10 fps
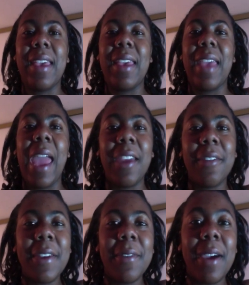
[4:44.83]
Hey
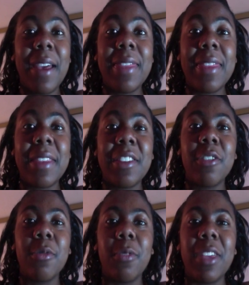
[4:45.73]
everyone, this is
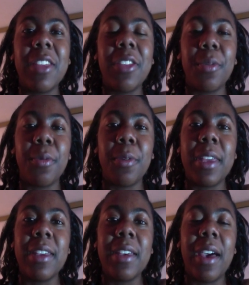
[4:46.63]
week
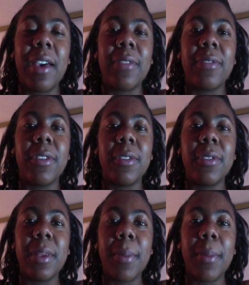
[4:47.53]
three of using